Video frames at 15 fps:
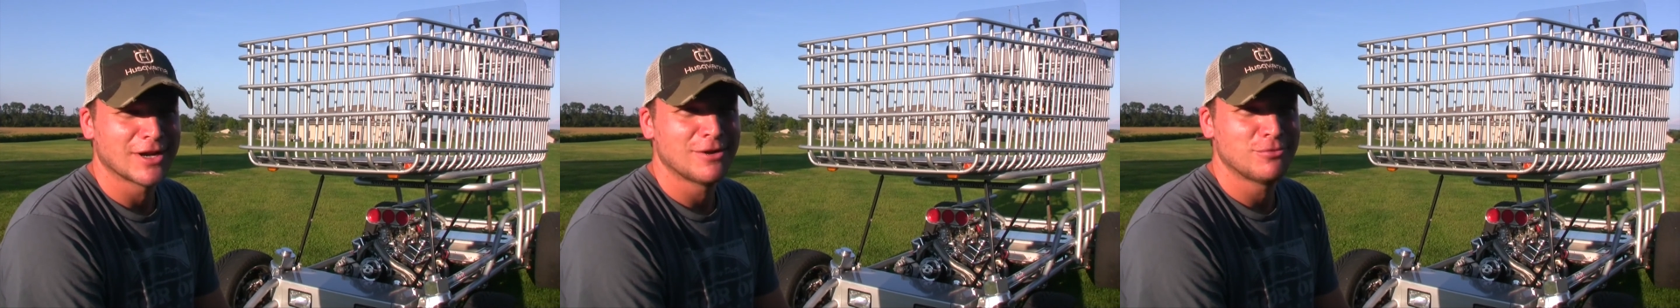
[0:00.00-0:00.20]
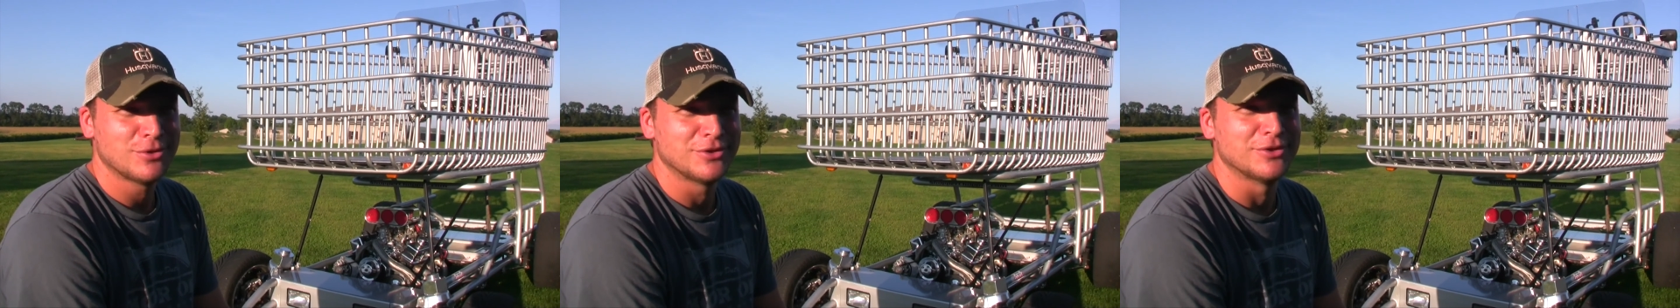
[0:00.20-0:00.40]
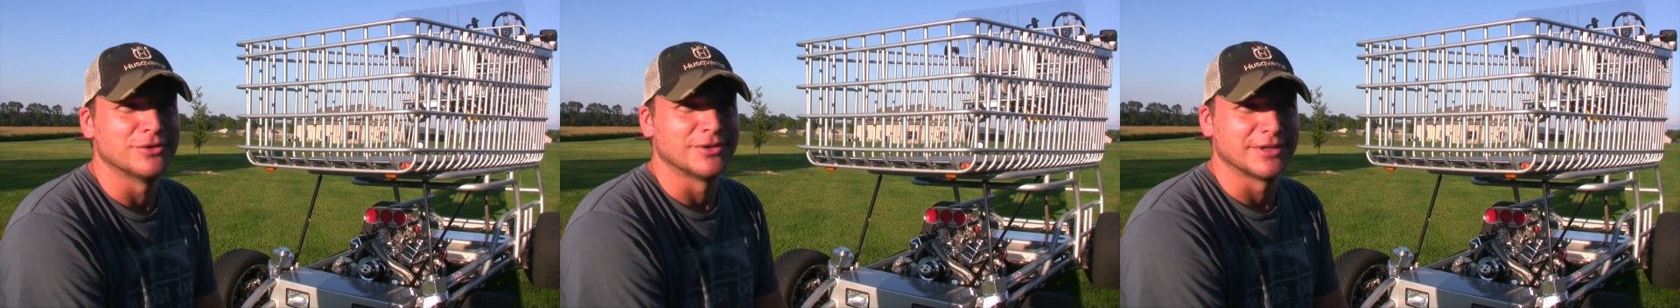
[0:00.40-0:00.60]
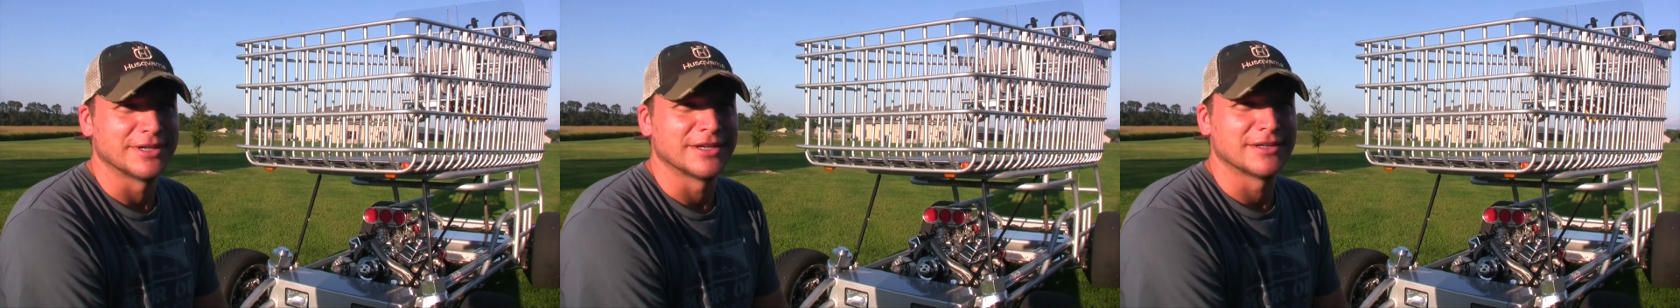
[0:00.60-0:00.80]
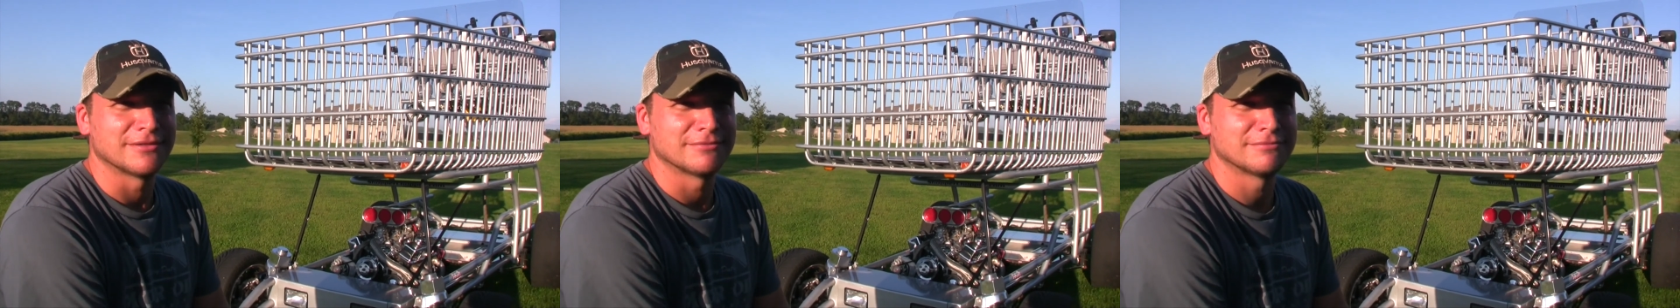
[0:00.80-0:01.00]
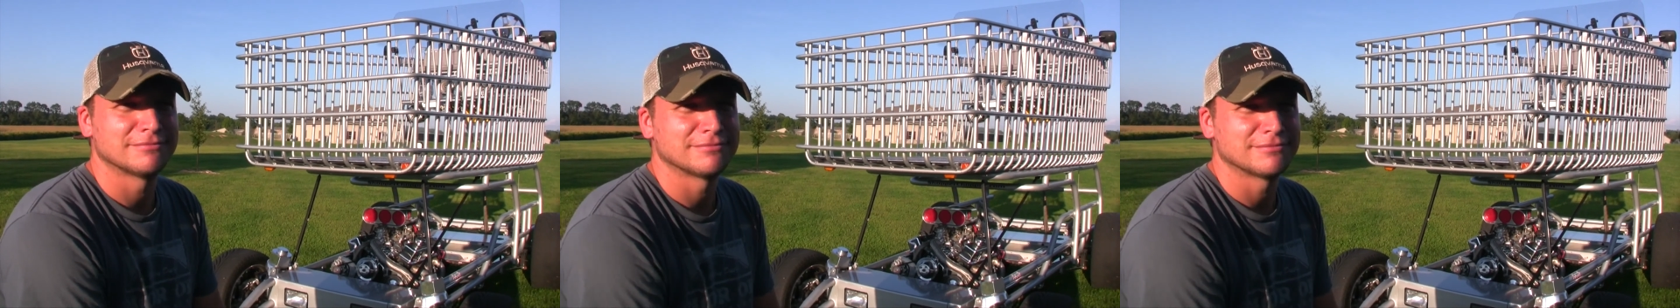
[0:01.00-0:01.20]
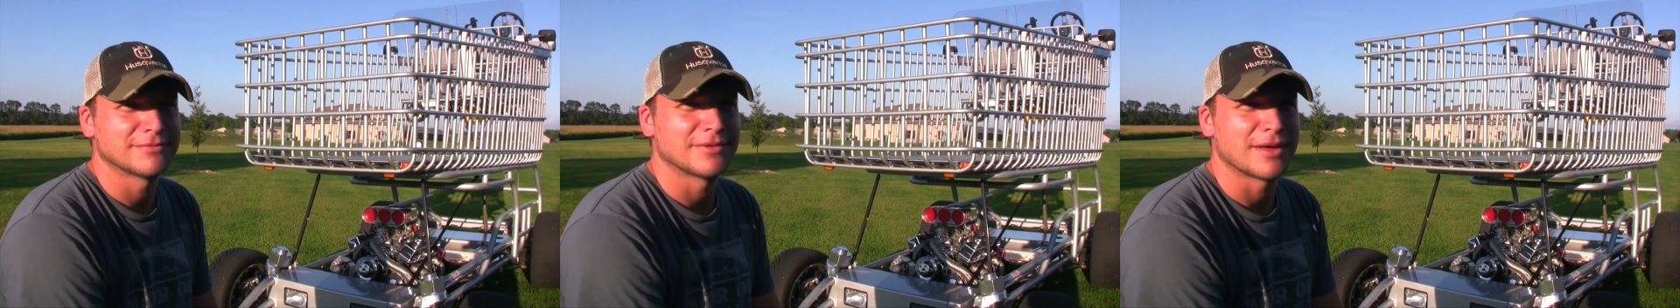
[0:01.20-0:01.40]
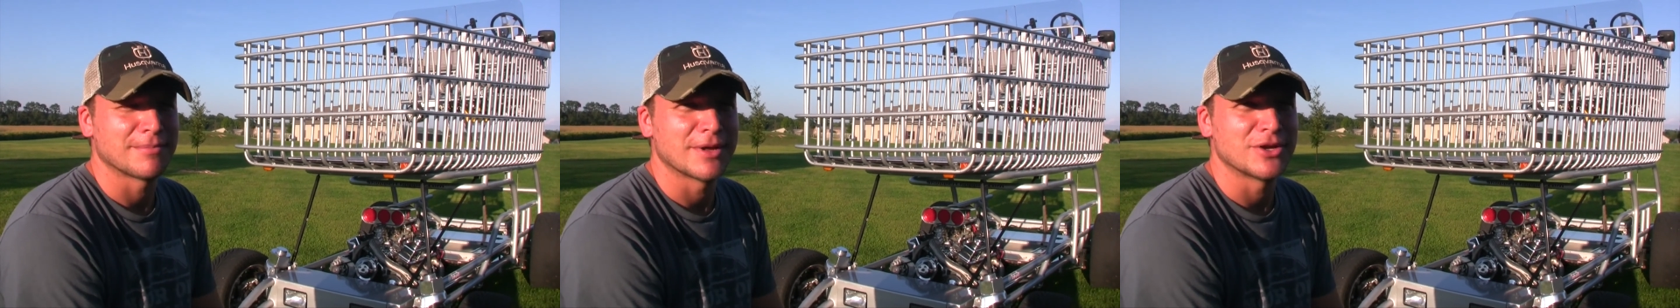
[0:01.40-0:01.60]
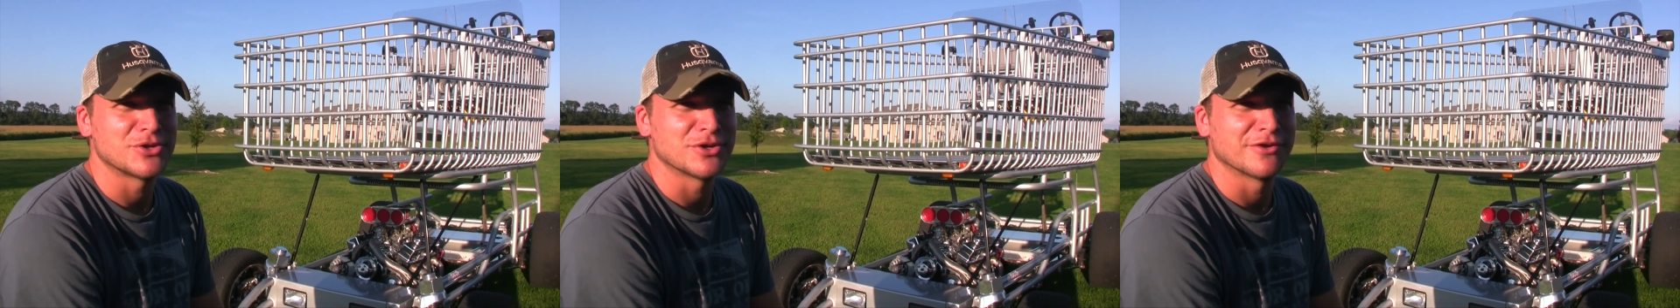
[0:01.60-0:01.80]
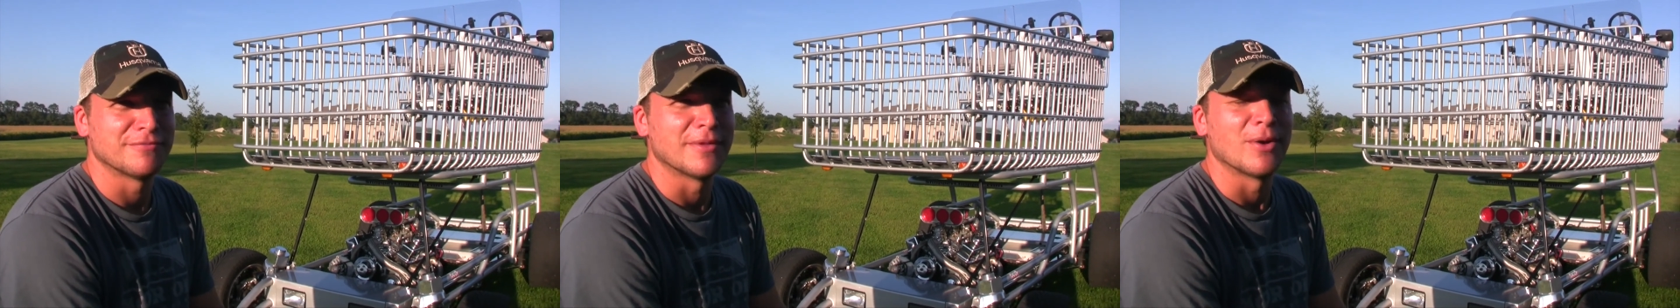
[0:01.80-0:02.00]
I would do it again. I'm not
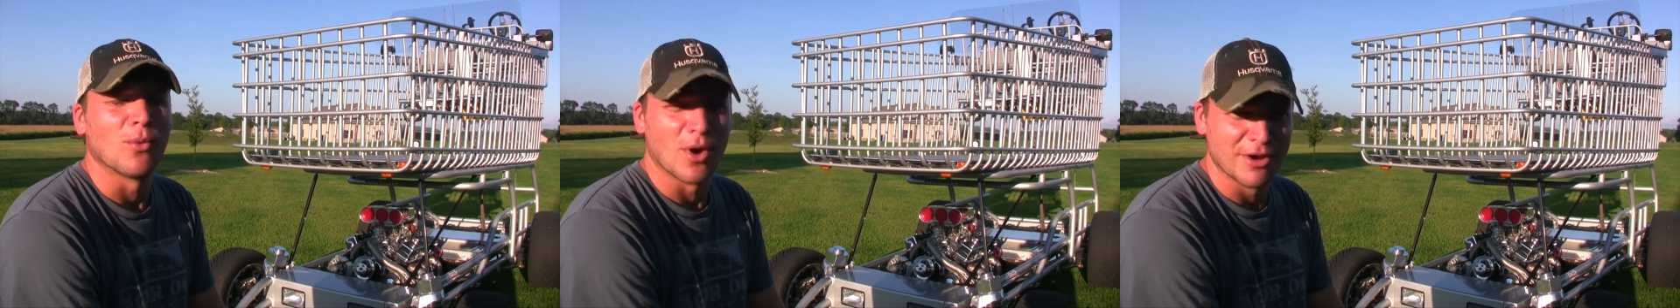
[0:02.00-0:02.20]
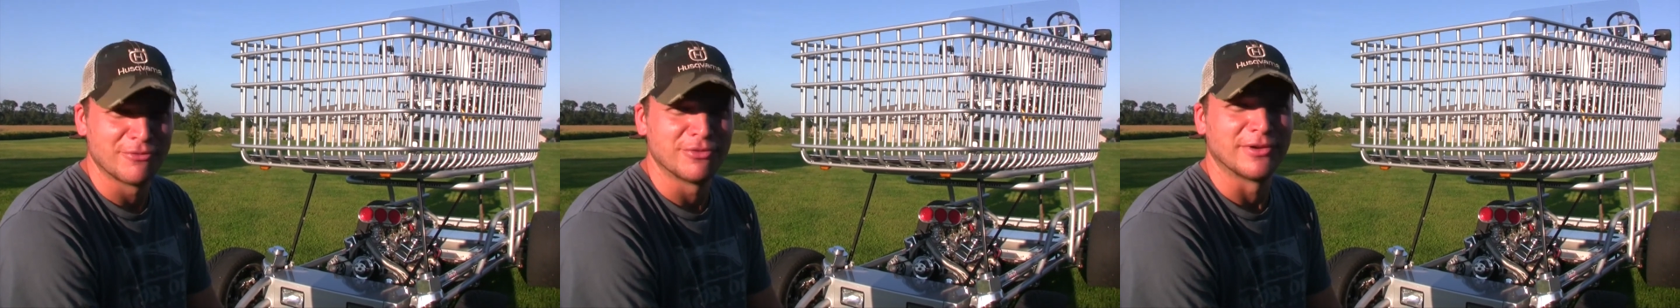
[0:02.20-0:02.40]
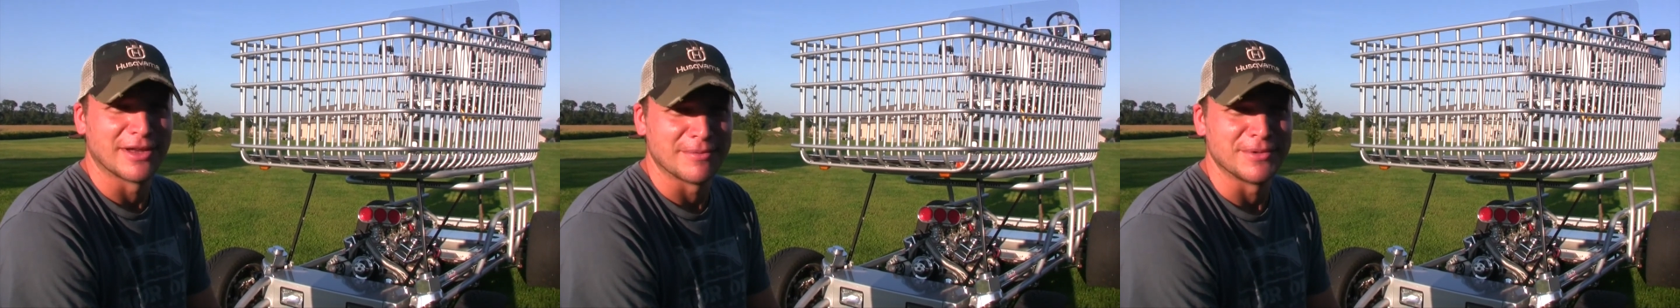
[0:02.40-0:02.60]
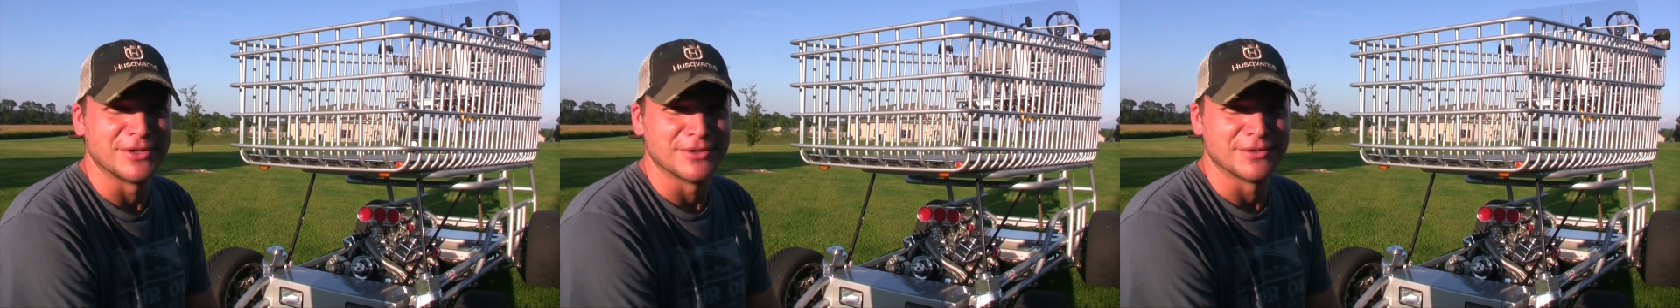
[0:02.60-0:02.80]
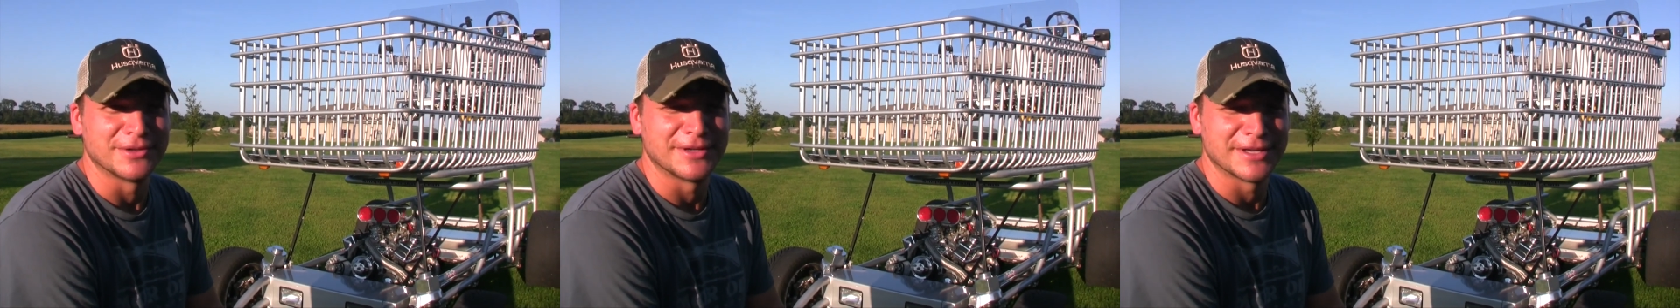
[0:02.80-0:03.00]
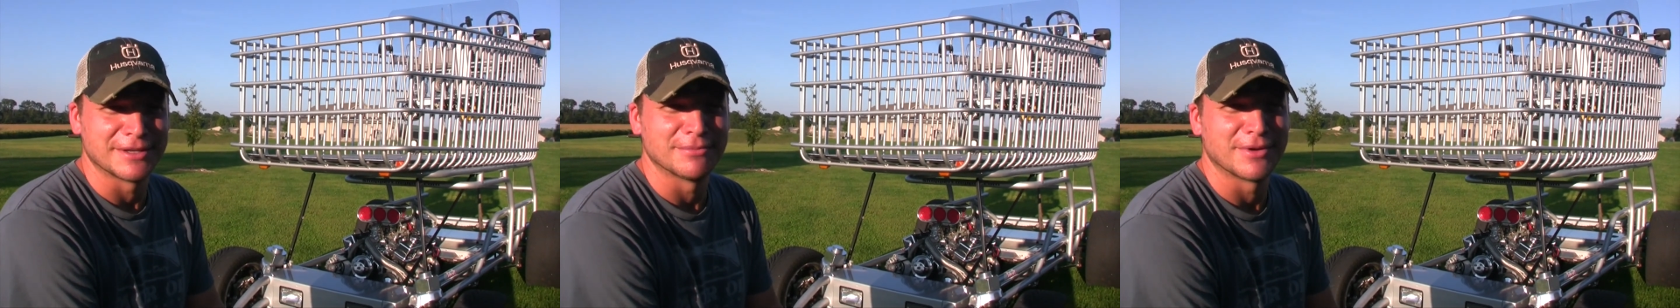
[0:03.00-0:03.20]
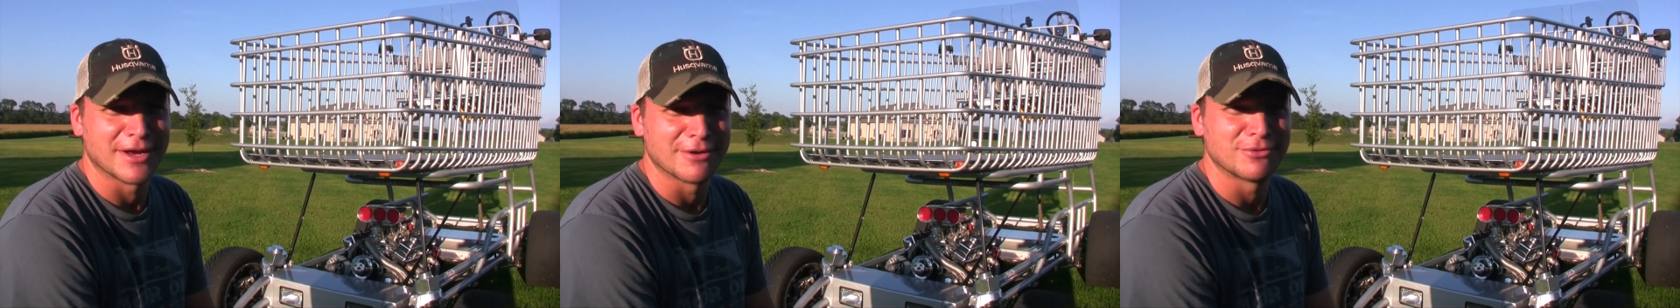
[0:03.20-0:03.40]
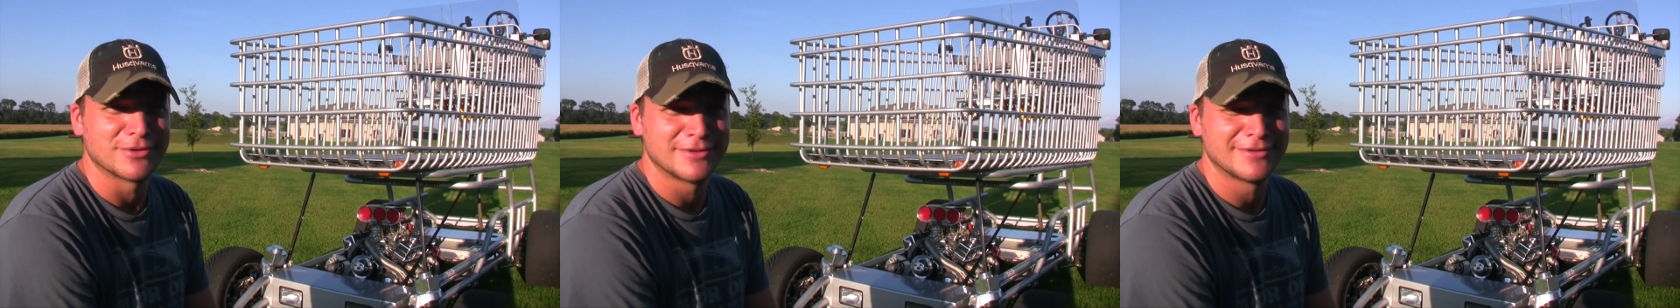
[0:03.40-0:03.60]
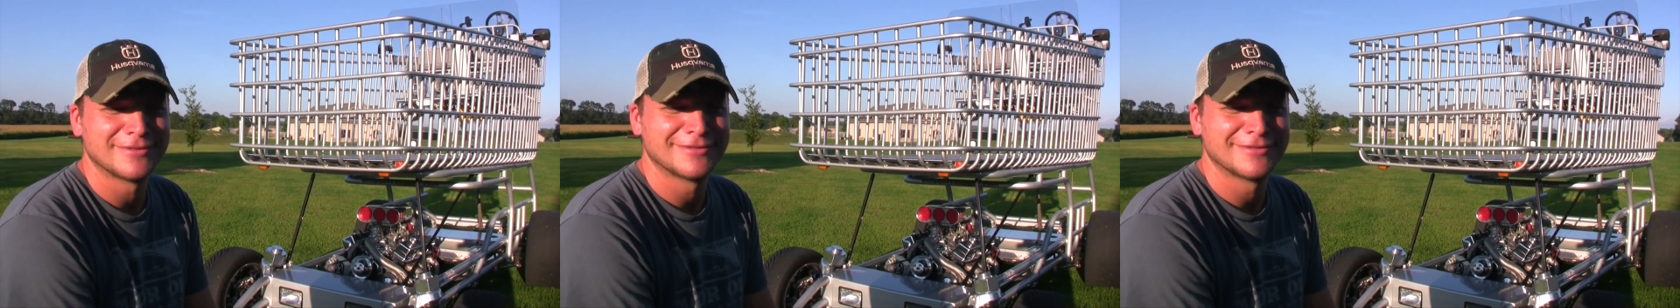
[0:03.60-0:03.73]
sure if my wife would let me do it again, but I would.